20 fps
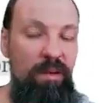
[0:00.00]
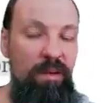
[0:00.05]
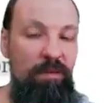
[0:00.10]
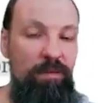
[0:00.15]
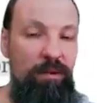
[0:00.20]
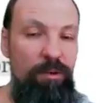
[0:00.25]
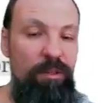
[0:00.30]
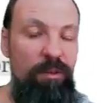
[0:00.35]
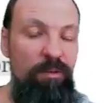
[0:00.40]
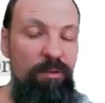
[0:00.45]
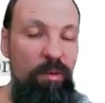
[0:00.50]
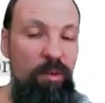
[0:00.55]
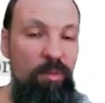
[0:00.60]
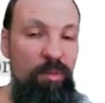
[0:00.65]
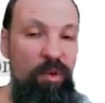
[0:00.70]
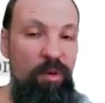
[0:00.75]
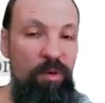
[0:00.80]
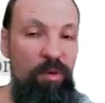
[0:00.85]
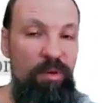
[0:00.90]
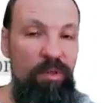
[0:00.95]
First of all,
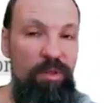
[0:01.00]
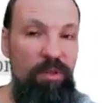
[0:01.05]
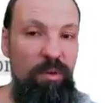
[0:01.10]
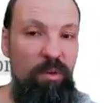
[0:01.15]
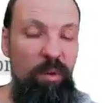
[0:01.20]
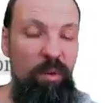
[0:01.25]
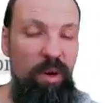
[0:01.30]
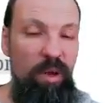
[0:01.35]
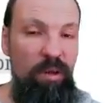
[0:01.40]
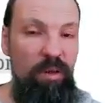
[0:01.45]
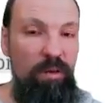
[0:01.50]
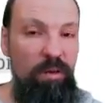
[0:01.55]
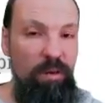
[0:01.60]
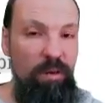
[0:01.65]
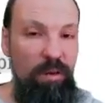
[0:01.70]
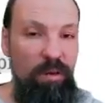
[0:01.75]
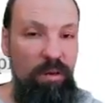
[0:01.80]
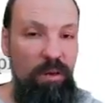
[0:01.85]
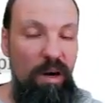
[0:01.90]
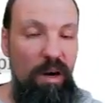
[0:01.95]
because, well,
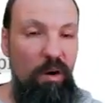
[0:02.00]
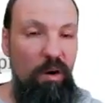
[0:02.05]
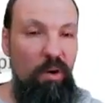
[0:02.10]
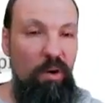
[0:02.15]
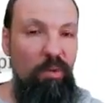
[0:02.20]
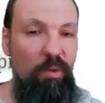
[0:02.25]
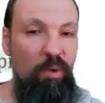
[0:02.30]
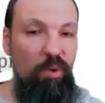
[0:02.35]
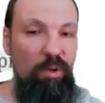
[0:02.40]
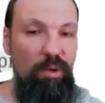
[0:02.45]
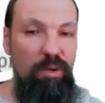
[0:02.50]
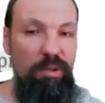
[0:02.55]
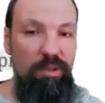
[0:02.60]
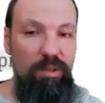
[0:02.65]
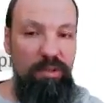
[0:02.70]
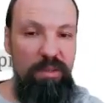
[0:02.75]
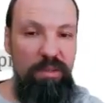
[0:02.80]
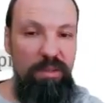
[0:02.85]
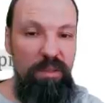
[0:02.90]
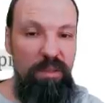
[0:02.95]
our models